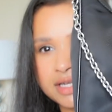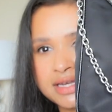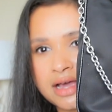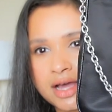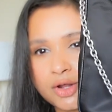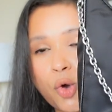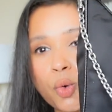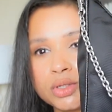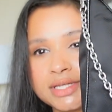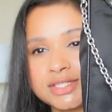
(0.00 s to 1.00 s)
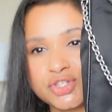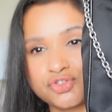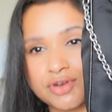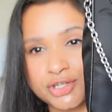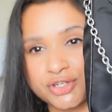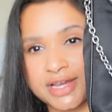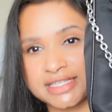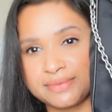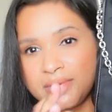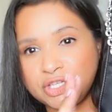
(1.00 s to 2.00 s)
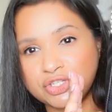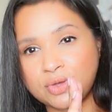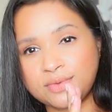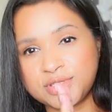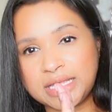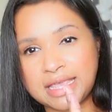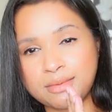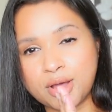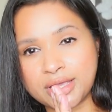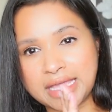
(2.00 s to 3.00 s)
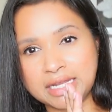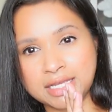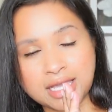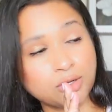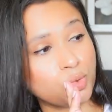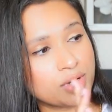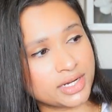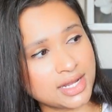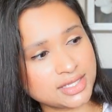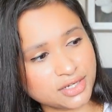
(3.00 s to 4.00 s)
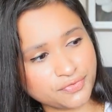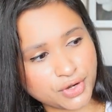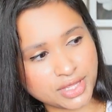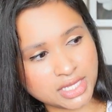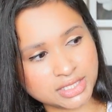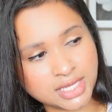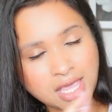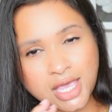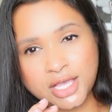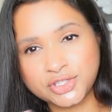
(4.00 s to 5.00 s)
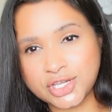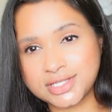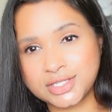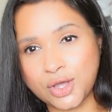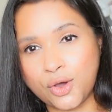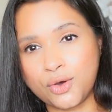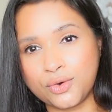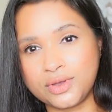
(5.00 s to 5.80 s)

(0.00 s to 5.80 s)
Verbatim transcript: and not hold its structure as much. So I was thinking about getting an organizer for this, just so